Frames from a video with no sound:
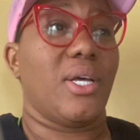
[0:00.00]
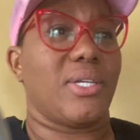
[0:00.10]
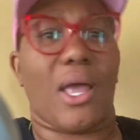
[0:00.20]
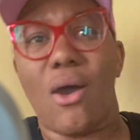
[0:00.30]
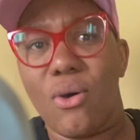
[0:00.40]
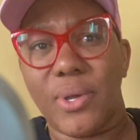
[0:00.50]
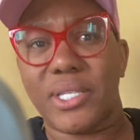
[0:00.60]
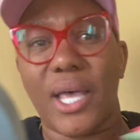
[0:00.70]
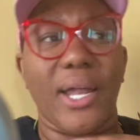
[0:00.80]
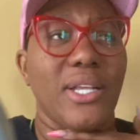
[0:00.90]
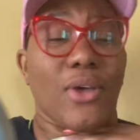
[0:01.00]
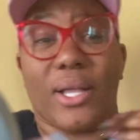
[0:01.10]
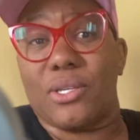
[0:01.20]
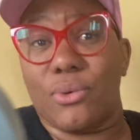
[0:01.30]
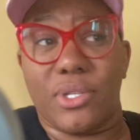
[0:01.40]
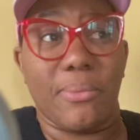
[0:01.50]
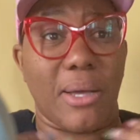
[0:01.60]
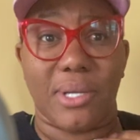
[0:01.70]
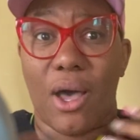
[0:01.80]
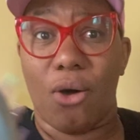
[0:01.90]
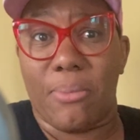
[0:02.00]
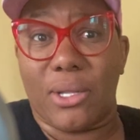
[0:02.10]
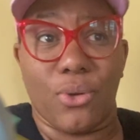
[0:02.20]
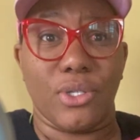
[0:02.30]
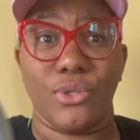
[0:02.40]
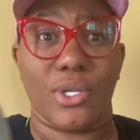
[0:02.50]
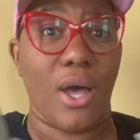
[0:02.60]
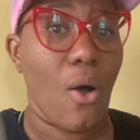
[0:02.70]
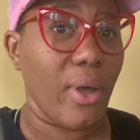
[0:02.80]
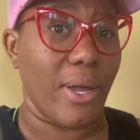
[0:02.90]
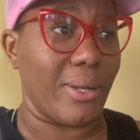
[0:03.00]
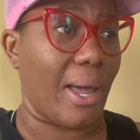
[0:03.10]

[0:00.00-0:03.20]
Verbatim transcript: She's like, oh, we're excited. So I told them, I was like, oh, my daughter used to go here.